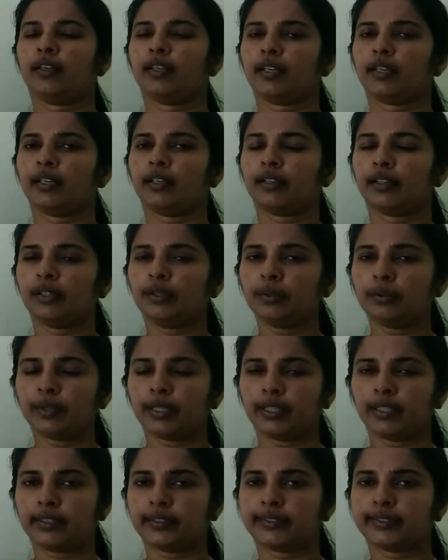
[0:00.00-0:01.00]
Here u
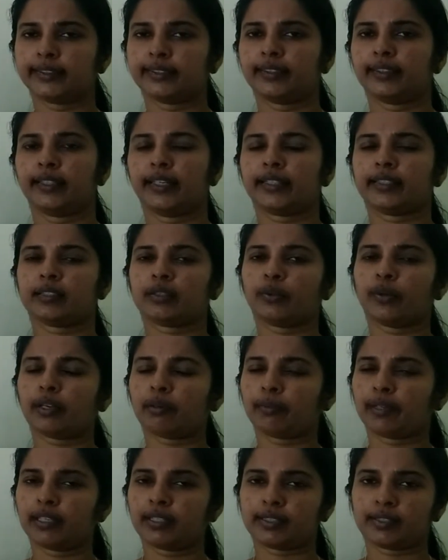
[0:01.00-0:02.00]
is x
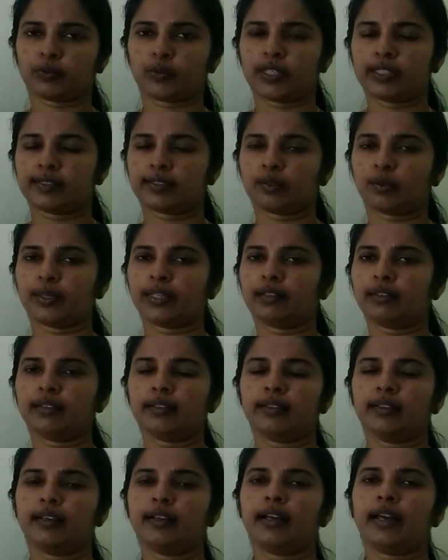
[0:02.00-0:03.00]
square minus y
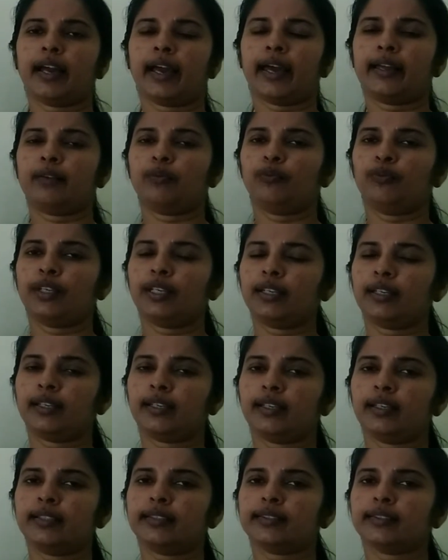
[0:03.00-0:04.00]
square and v
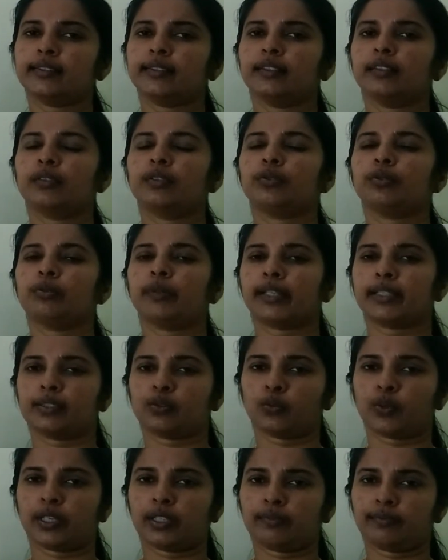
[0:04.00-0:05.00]
is
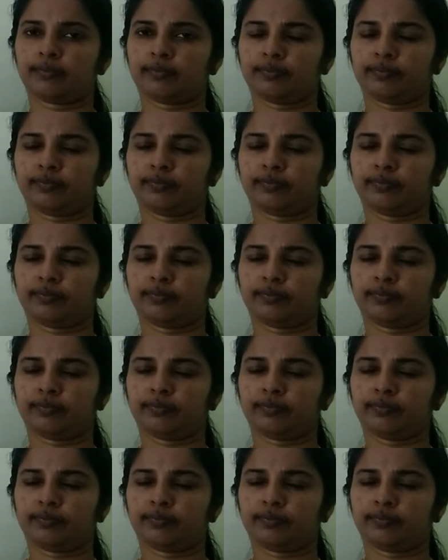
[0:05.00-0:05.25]
2xy.